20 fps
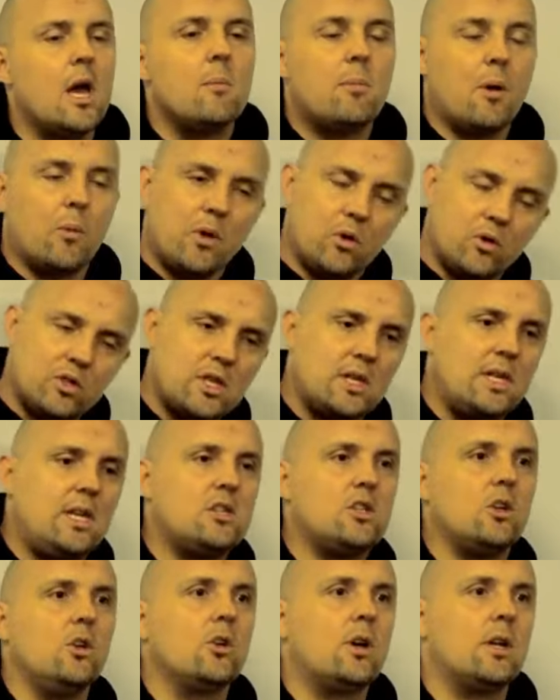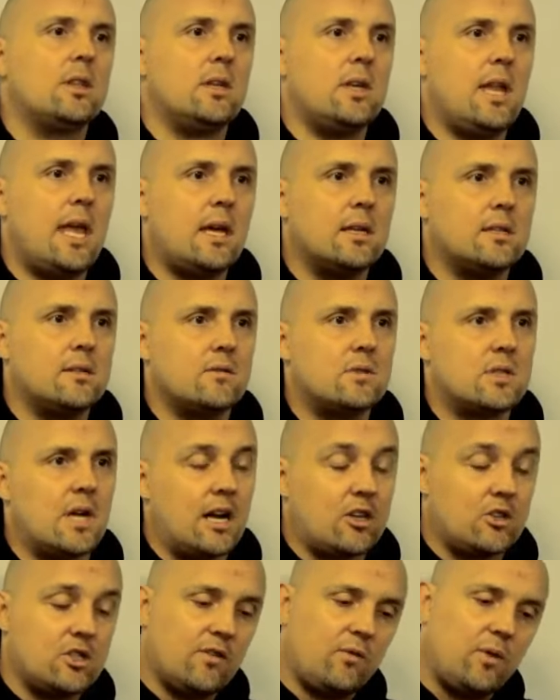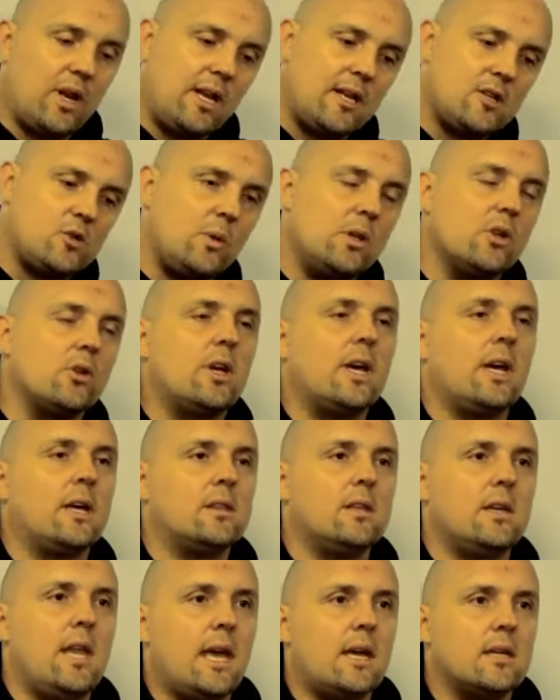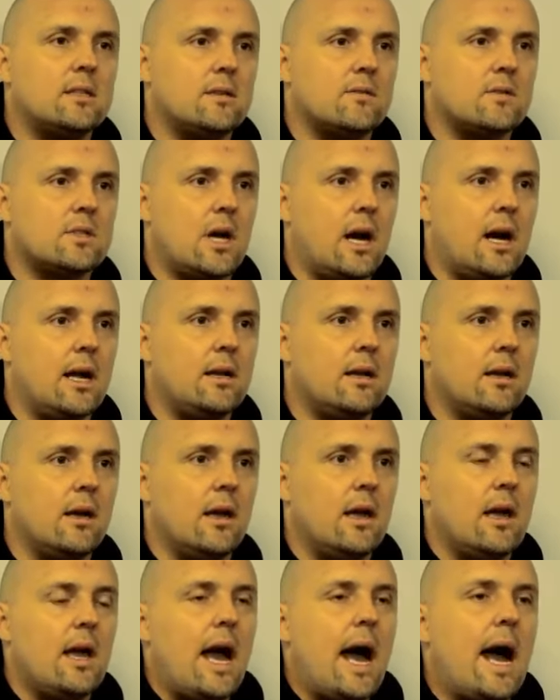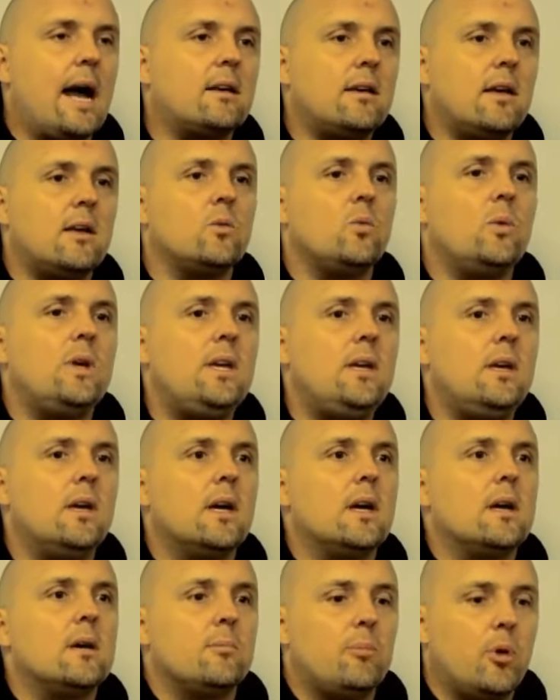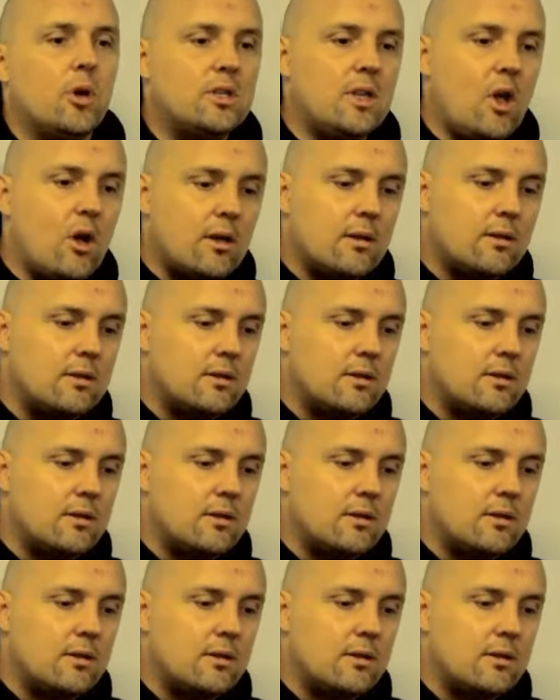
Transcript: But we also need to look at the negative side because if unless we're looking at the negative side, how can we put,